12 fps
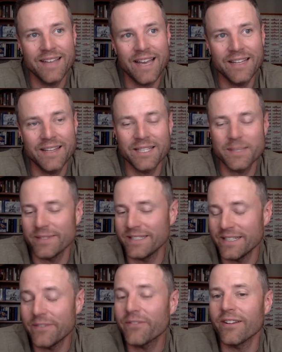had things been
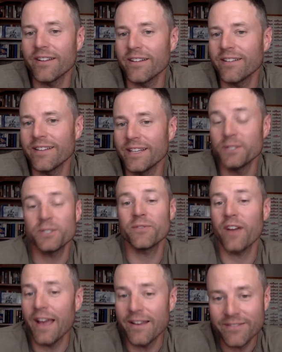different. And you
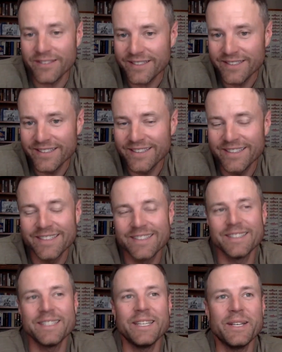survived,
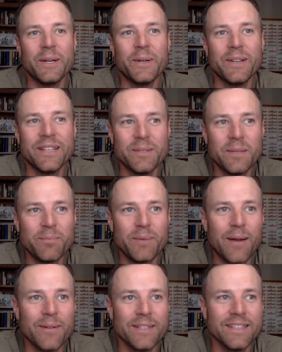and
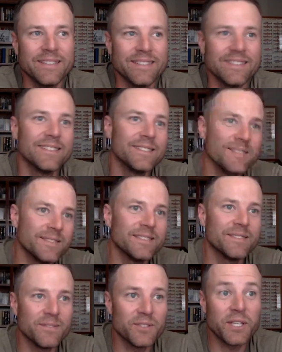probably
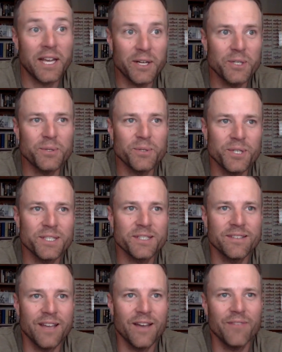scared you just
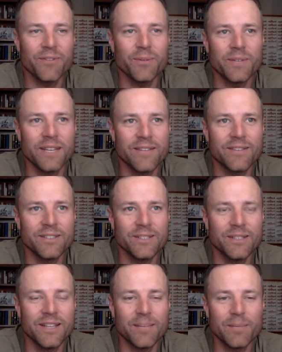enough or whatever to
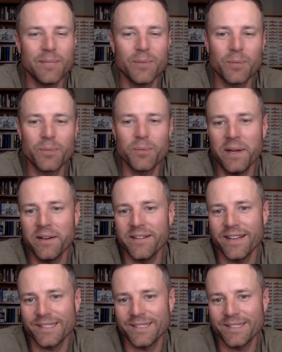like be more prepared next